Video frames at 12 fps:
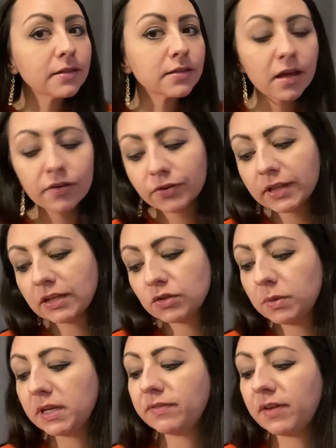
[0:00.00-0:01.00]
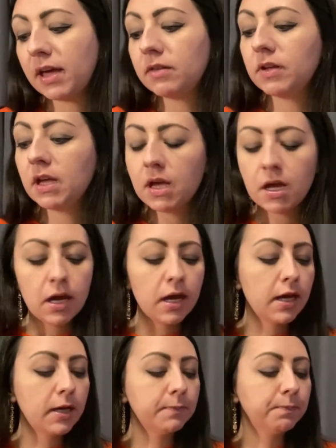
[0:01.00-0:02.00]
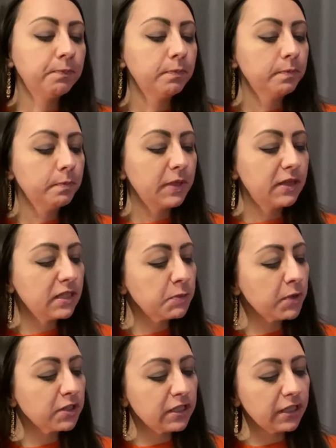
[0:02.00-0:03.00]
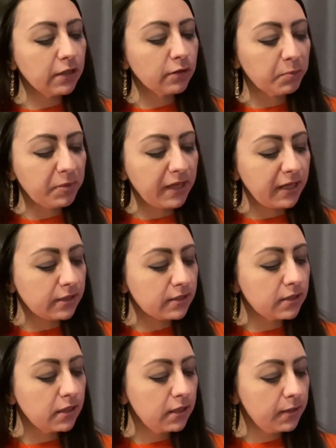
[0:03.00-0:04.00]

sell it for like 25. But this particular piece,